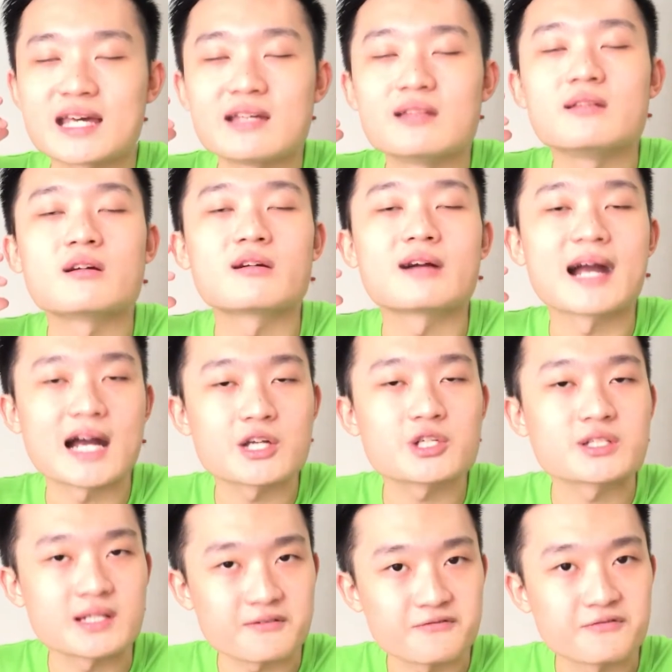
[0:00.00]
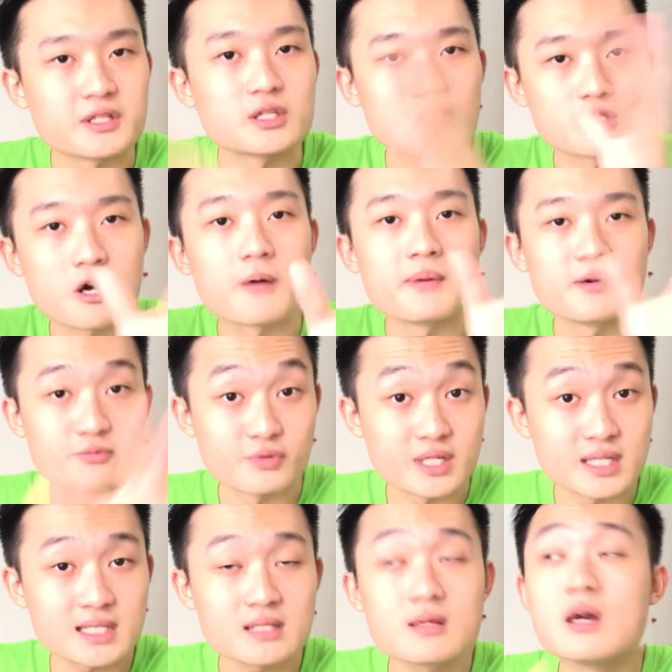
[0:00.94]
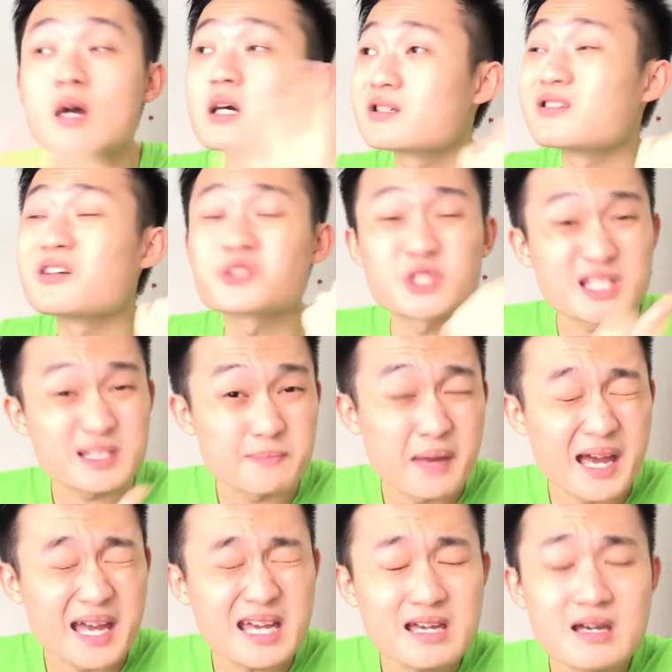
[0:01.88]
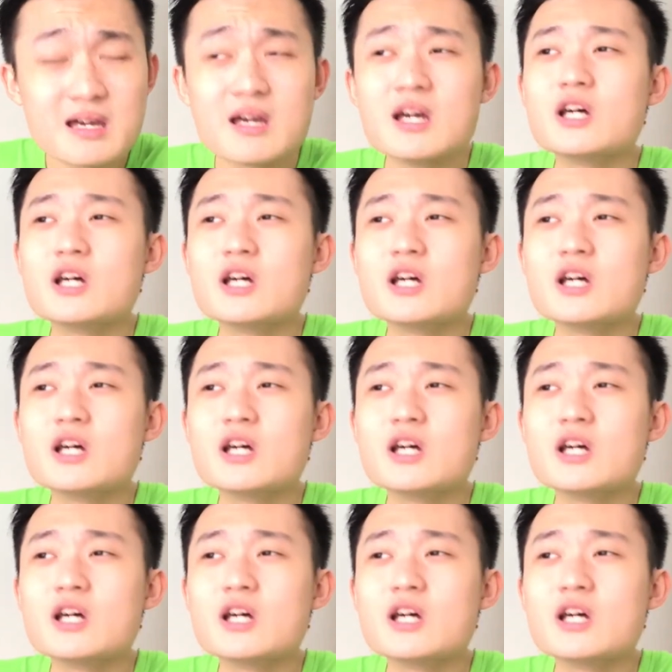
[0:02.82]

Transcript: in their hashtag feed to top, and reason it's not just May.